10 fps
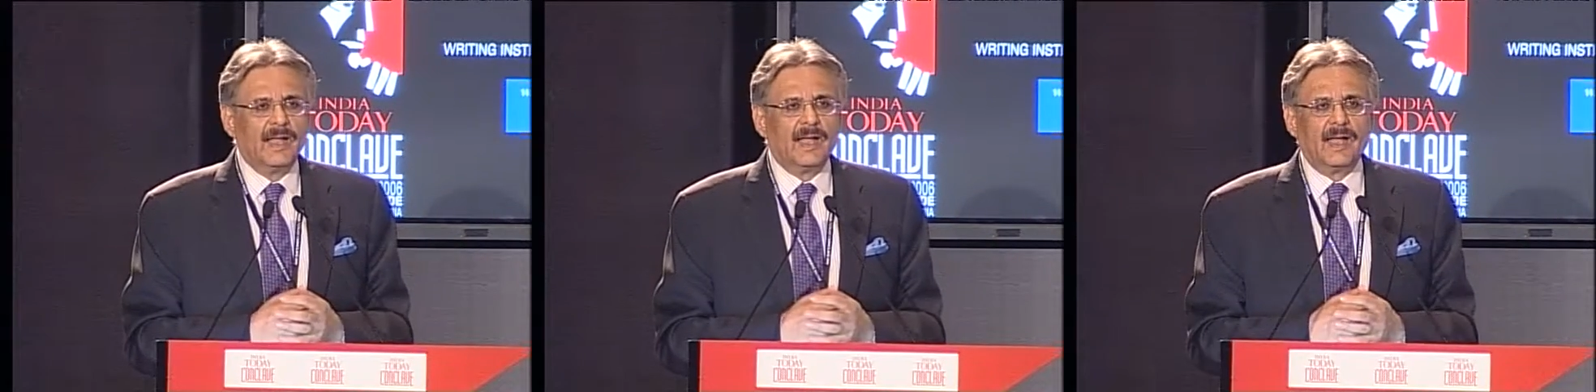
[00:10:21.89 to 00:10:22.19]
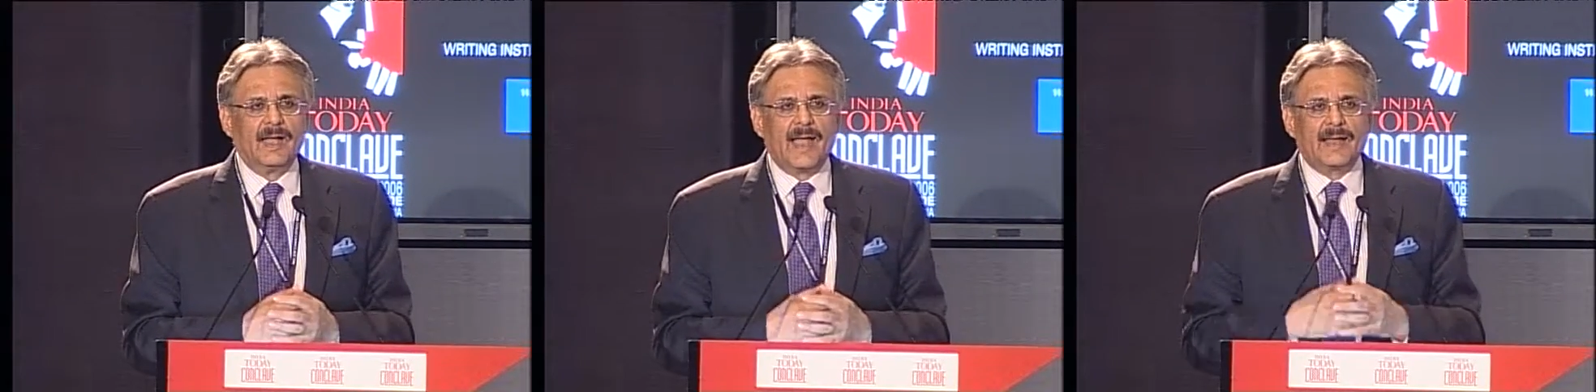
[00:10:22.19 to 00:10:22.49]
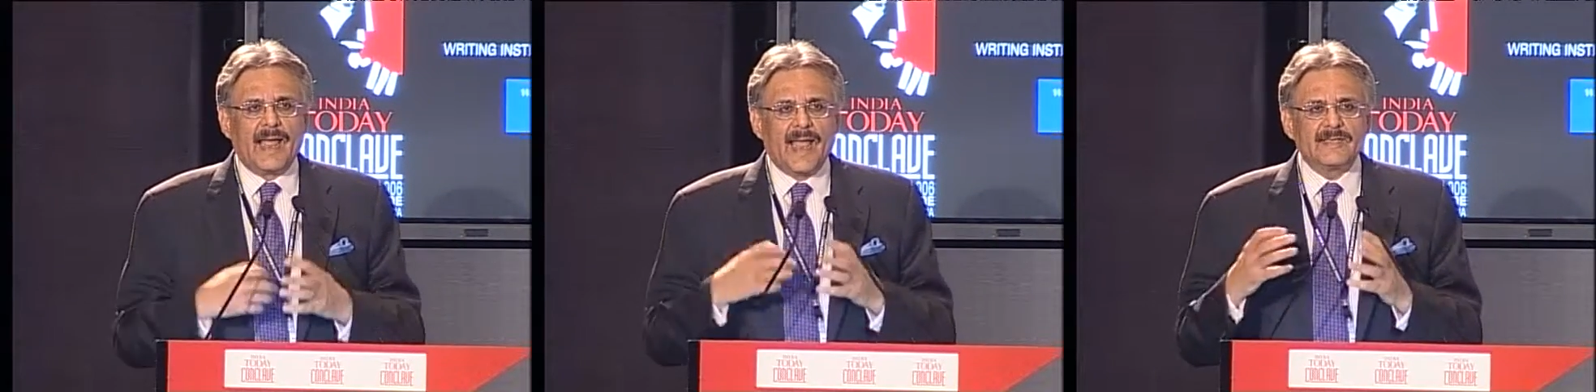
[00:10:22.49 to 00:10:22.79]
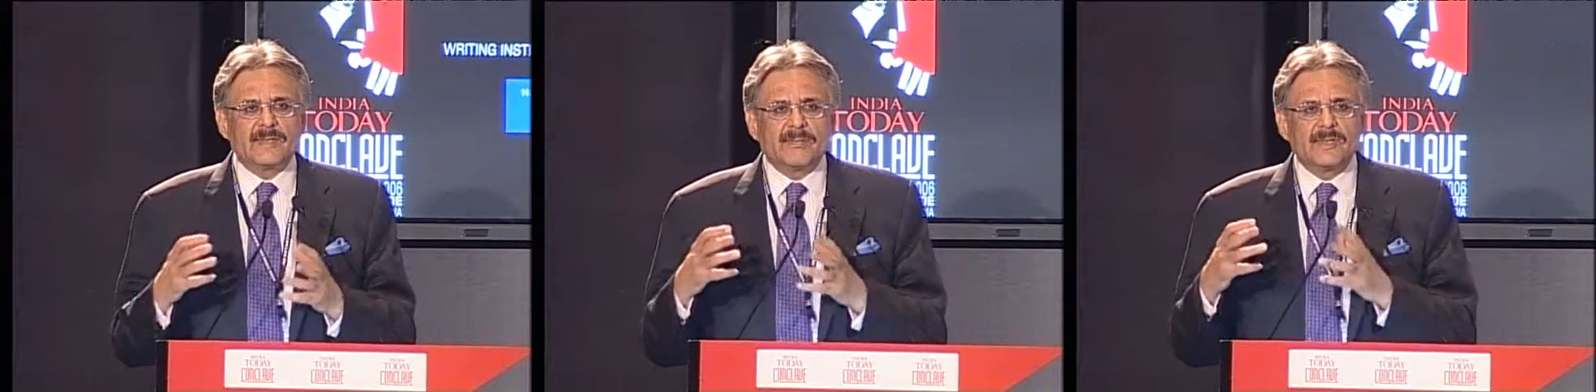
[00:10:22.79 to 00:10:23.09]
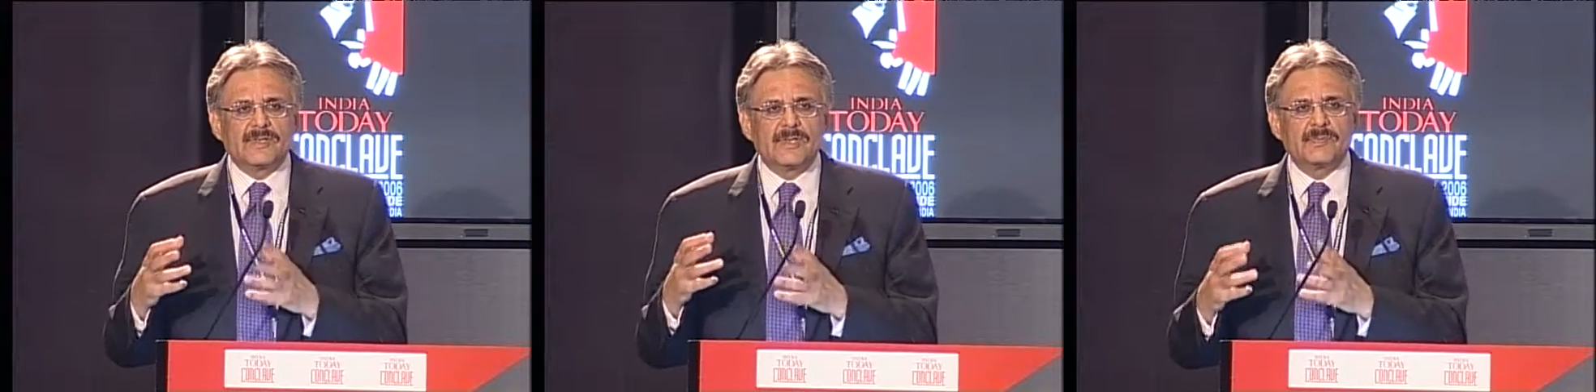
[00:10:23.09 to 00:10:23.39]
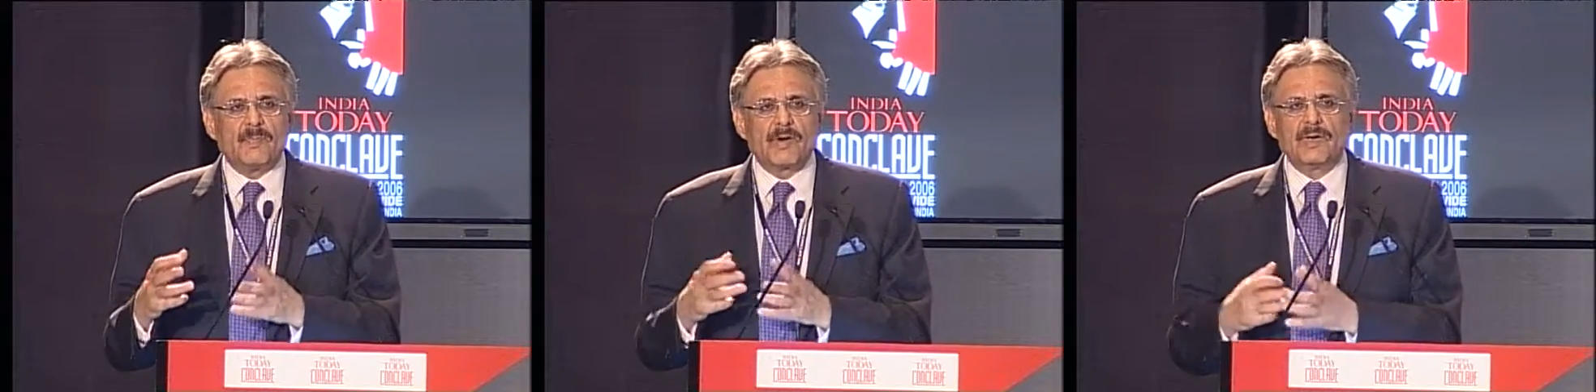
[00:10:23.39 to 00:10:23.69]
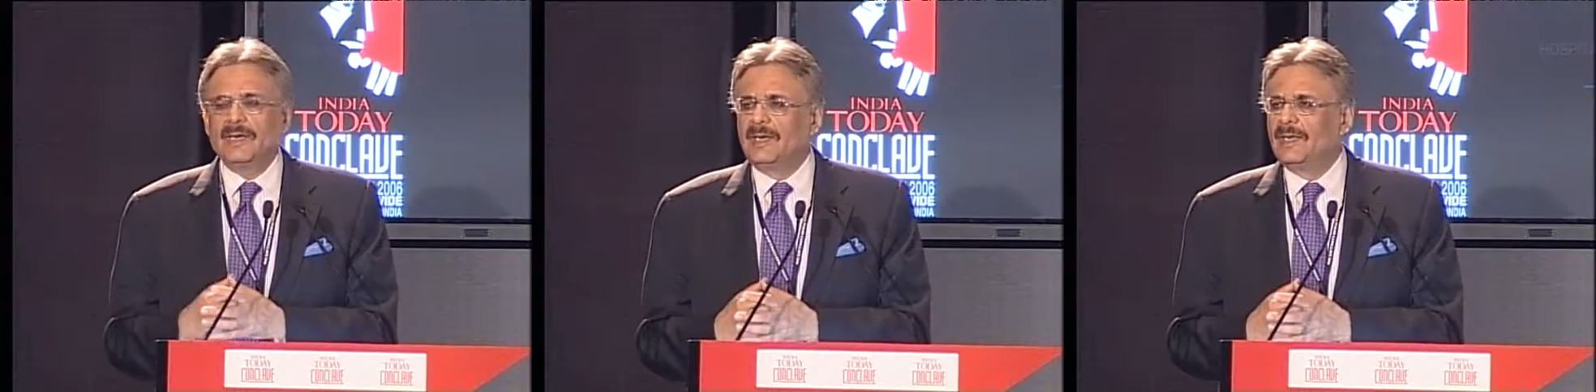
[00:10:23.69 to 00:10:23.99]
uh, and has a business
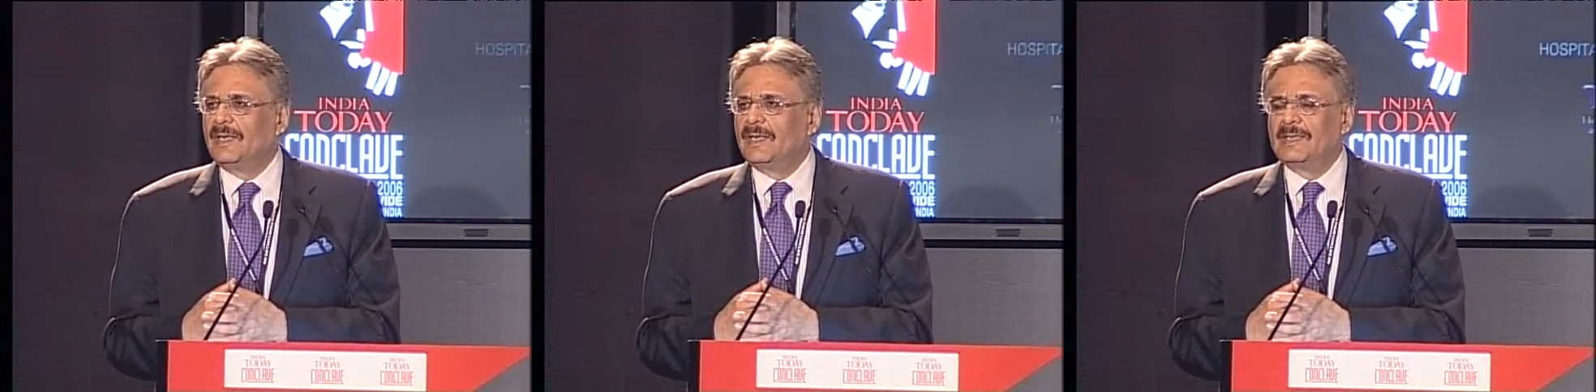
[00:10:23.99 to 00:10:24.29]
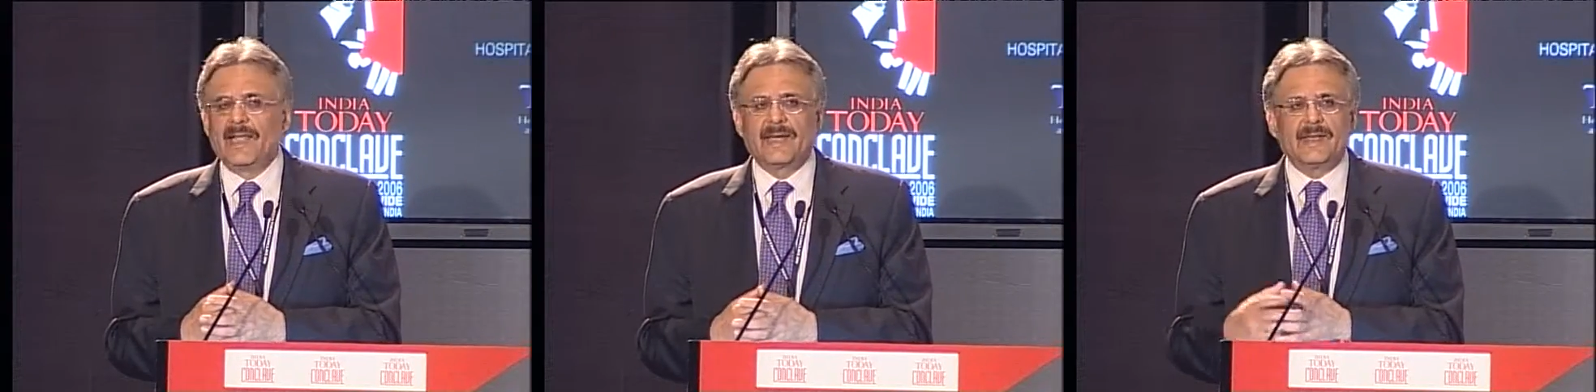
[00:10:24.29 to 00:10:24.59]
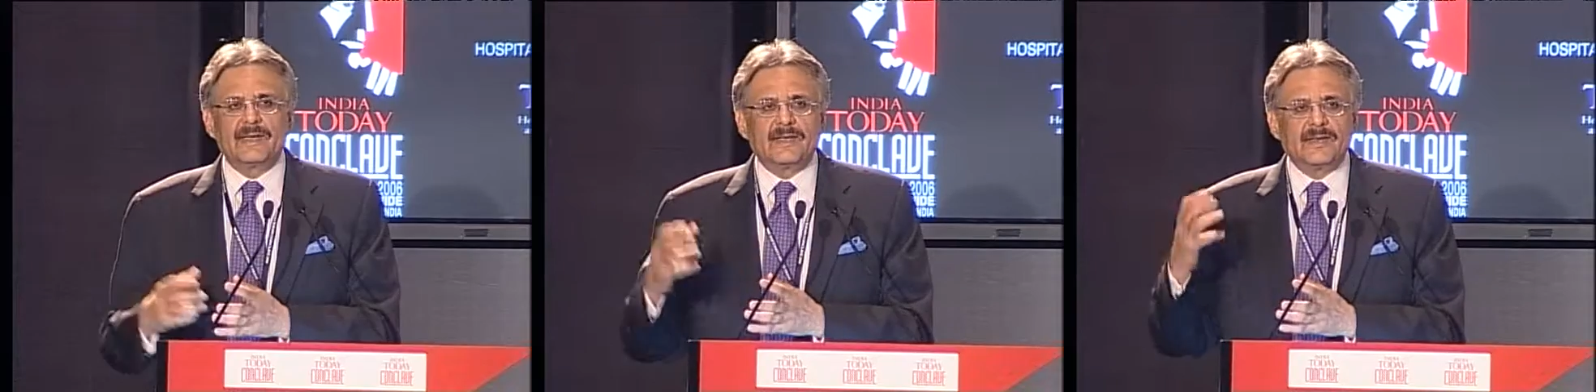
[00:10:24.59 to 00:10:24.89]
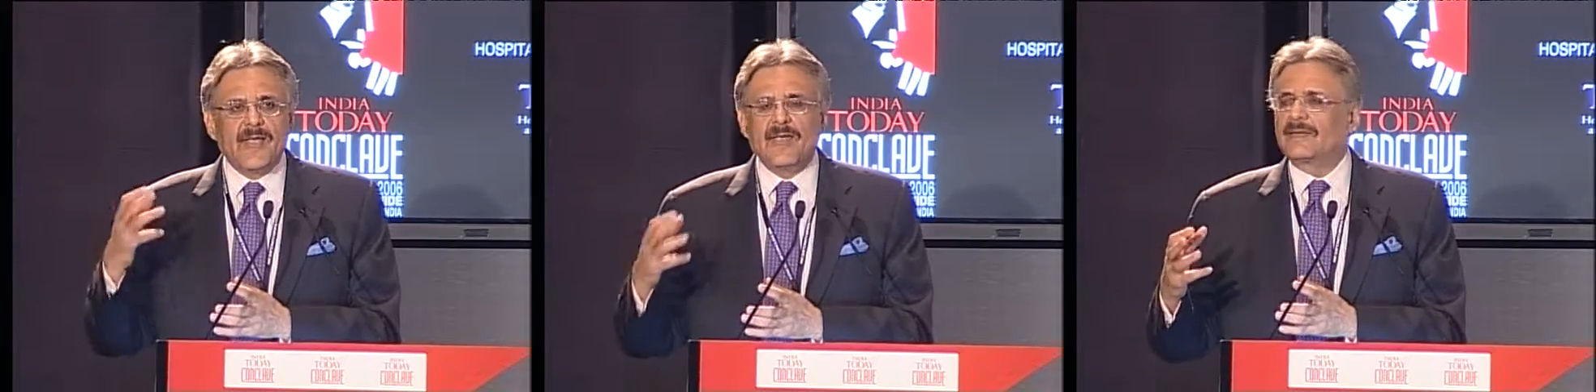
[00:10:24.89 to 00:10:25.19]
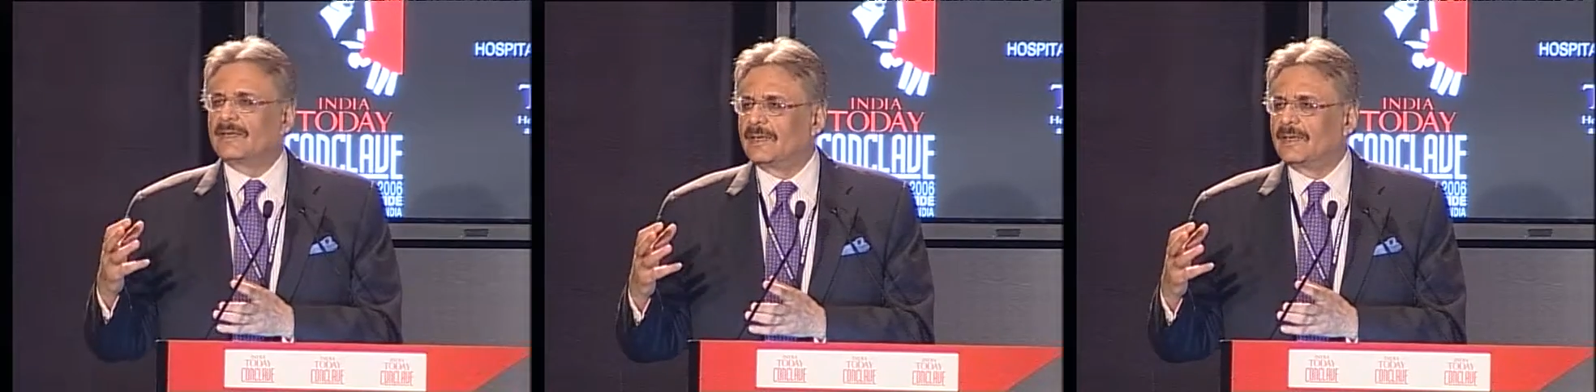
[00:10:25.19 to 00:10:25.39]
model that can create